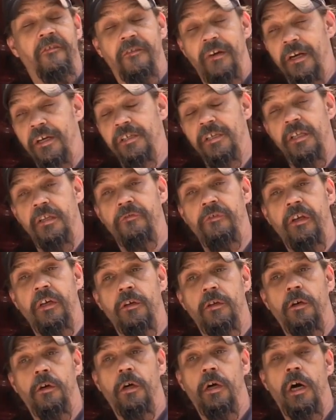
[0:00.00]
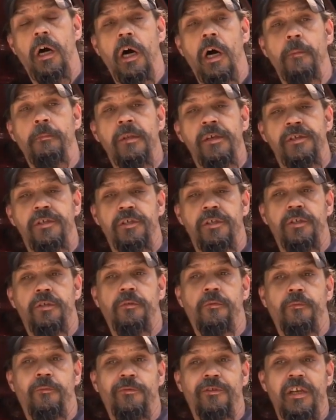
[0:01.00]
Varies on the vehicle.
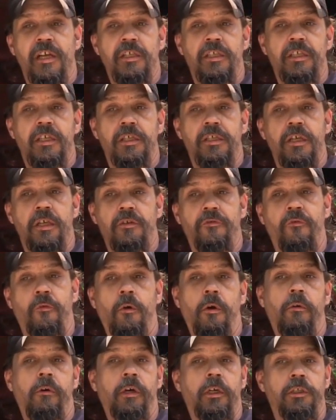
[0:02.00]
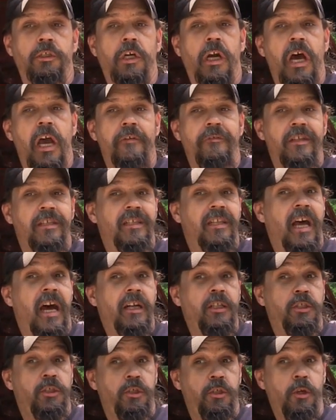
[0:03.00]
Since this is 4-wheel drive, it's
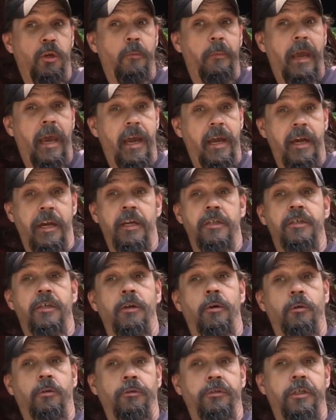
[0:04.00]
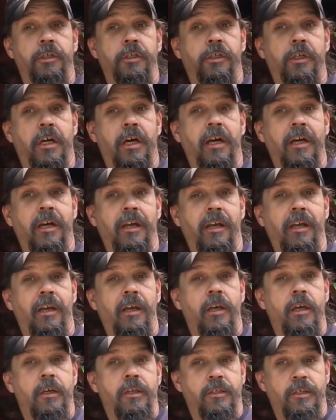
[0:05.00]
not too bad, and it's an older truck,
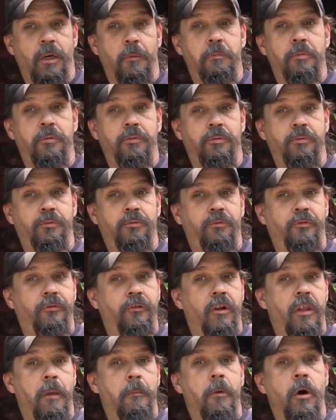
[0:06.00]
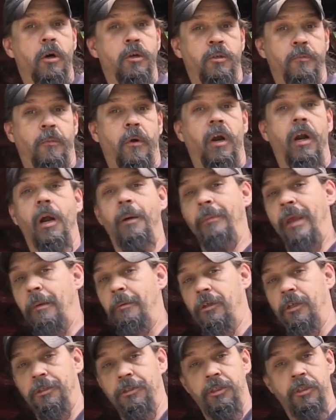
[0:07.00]
so for the most part, I'm
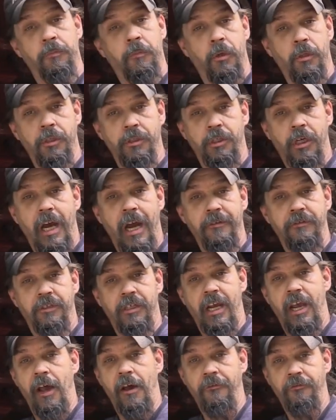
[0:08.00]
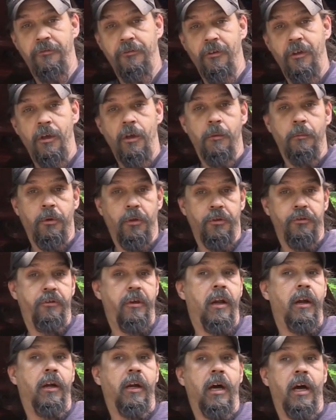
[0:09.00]
able to just pull the drive shafts, pull the
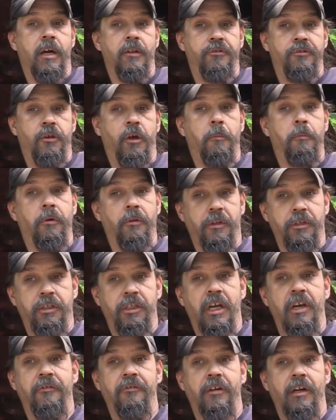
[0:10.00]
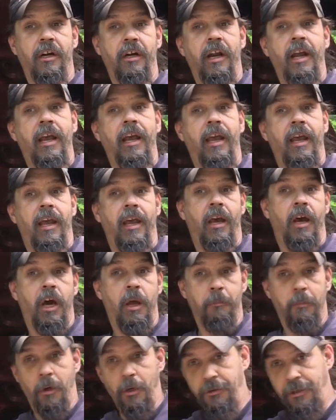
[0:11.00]
center console, pull the shifter,
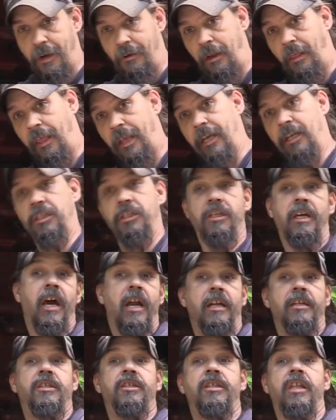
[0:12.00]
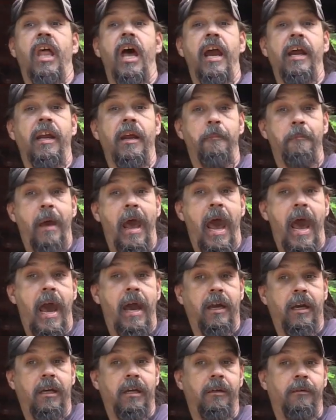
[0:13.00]
unbolt everything, and just kind of slide it
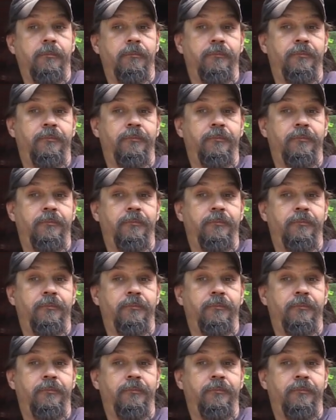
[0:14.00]
back.